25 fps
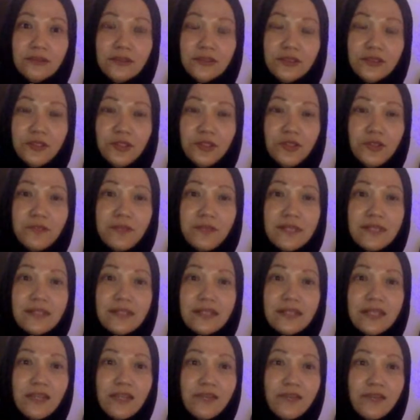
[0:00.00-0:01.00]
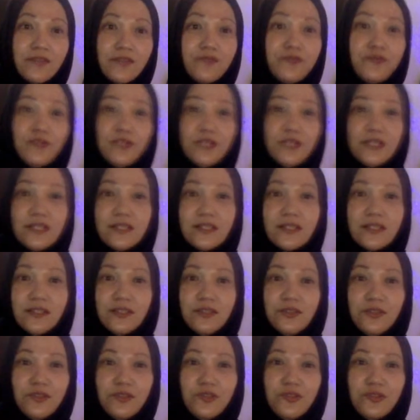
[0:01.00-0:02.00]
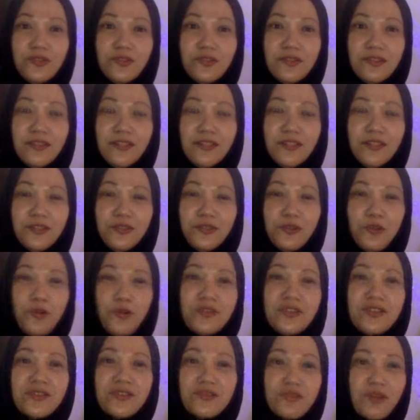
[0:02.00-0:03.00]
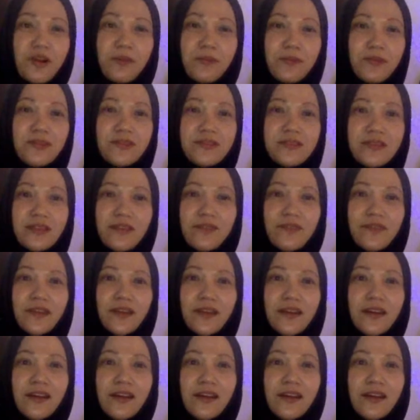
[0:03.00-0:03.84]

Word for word: So you must give the fullest. You, you don't stop yourself